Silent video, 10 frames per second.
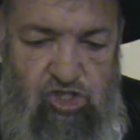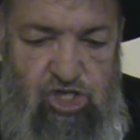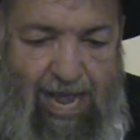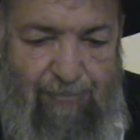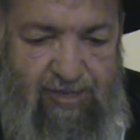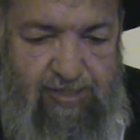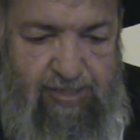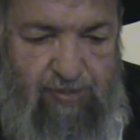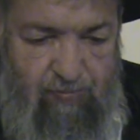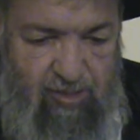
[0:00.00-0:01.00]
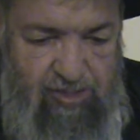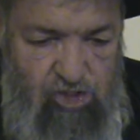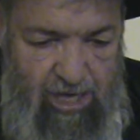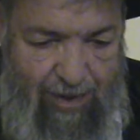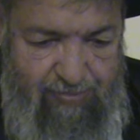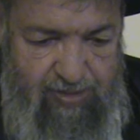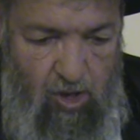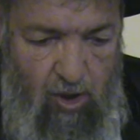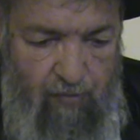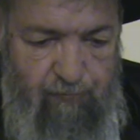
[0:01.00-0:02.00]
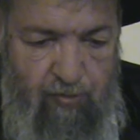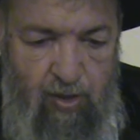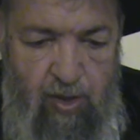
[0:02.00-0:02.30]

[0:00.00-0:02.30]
Shabbos, the Motzei Shabbos of